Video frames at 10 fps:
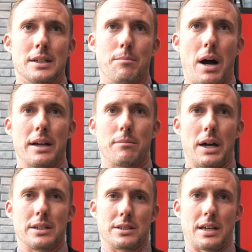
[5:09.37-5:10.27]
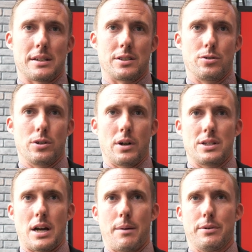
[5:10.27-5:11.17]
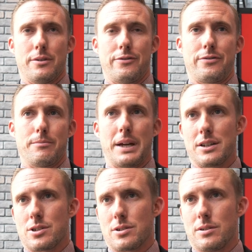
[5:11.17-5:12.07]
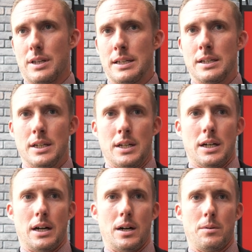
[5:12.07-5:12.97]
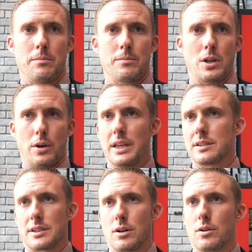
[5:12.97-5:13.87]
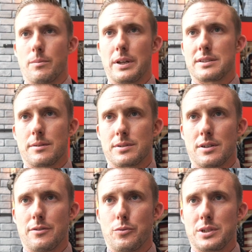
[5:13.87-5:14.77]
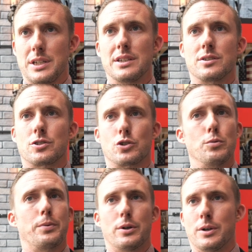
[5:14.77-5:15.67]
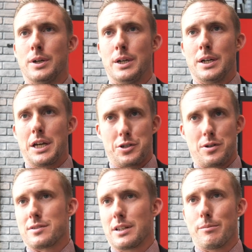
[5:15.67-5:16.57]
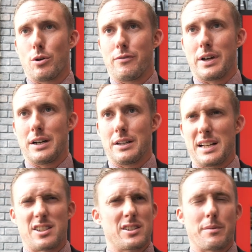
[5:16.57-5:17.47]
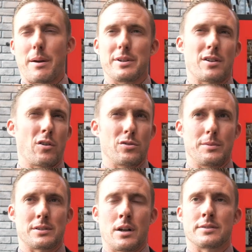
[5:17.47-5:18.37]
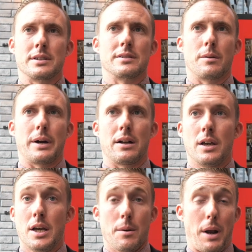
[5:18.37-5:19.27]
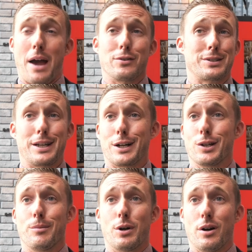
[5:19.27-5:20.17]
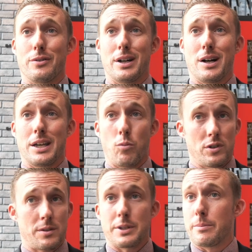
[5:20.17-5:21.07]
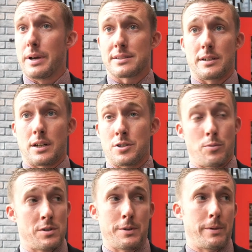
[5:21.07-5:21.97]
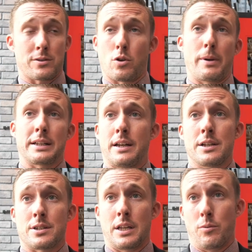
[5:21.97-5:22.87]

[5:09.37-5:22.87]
Mike just has to do a great job of making sure that, you know, he doesn't grow complacent himself, which he is super intrinsically motivated. And that's just something I've been talking to him this offseason about, but I haven't seen a glimmer of it. He wants to be the best in the country. He wants to be the best quarterback in the nation.